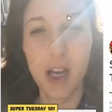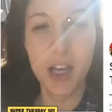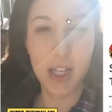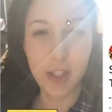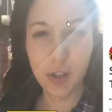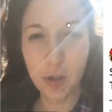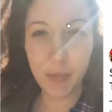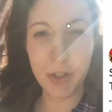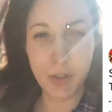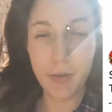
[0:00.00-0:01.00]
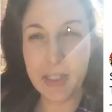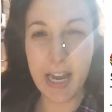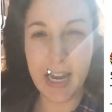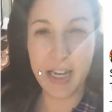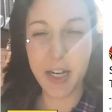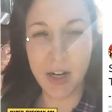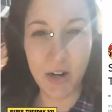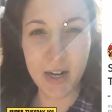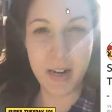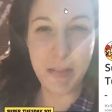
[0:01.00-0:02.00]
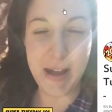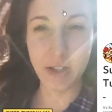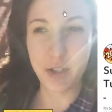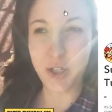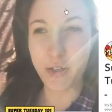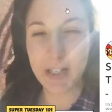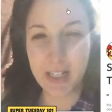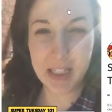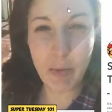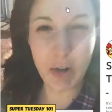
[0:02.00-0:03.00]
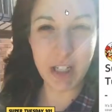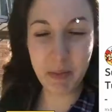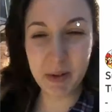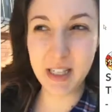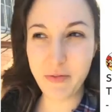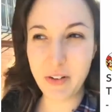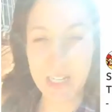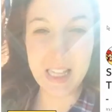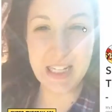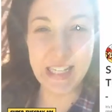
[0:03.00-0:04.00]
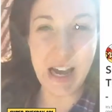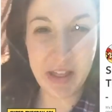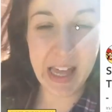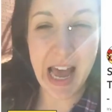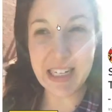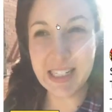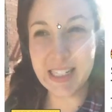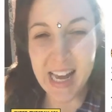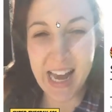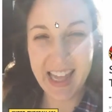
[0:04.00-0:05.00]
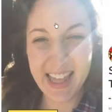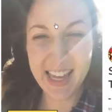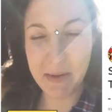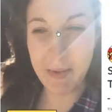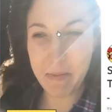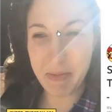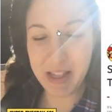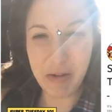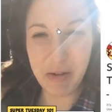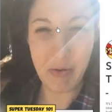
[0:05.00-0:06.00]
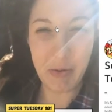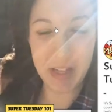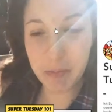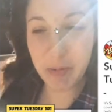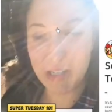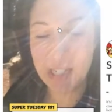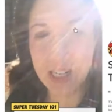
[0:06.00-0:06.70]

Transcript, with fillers: don't know if you've ever has seen, have seen it lately, but whenever there was a debate on T V, one mm-hmm. of the Snapchat filters was